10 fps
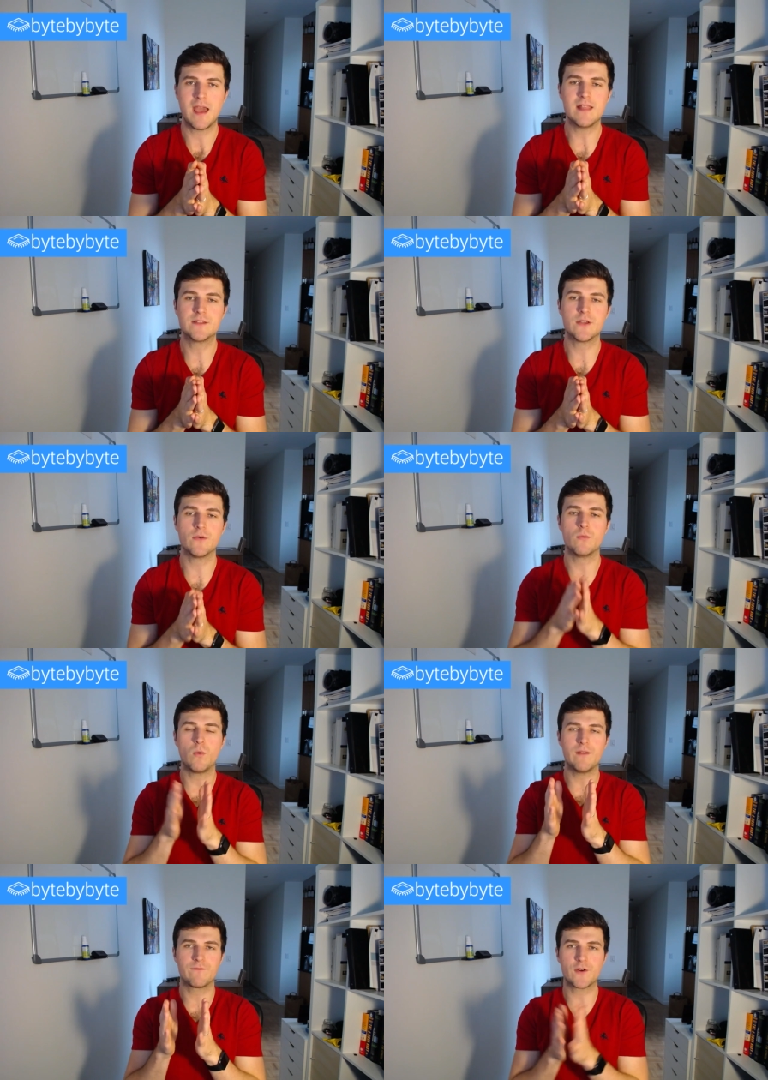And so
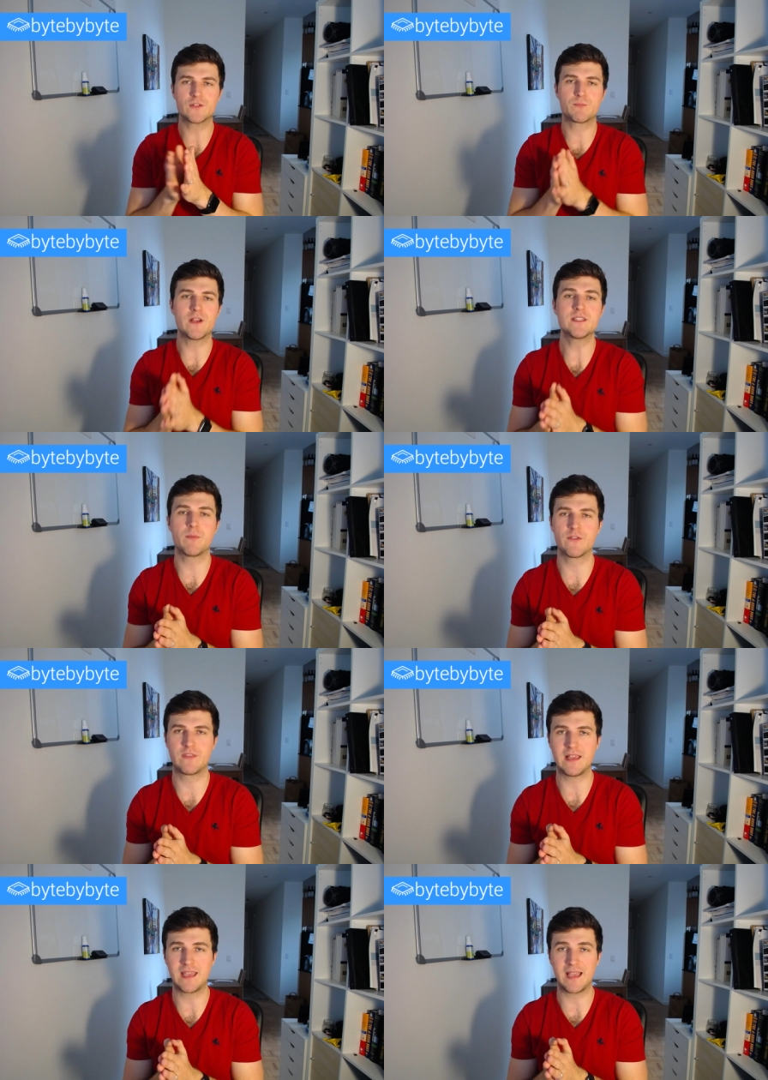what first principles
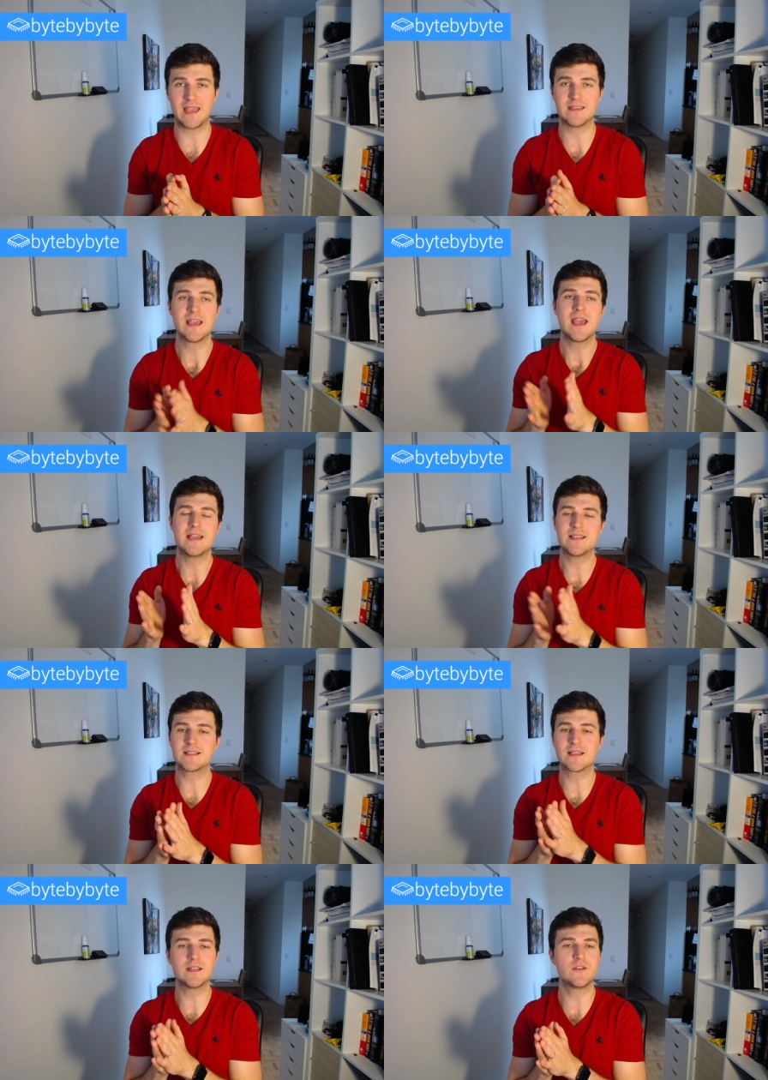thinking is is
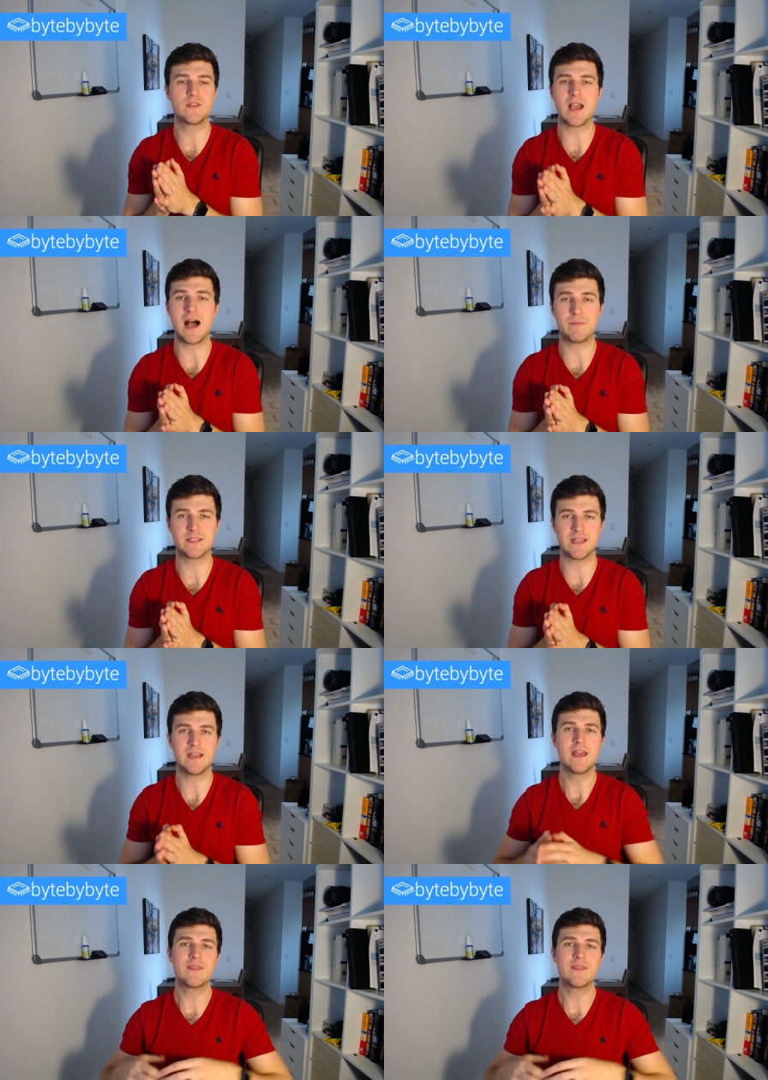it's going to do the opposite.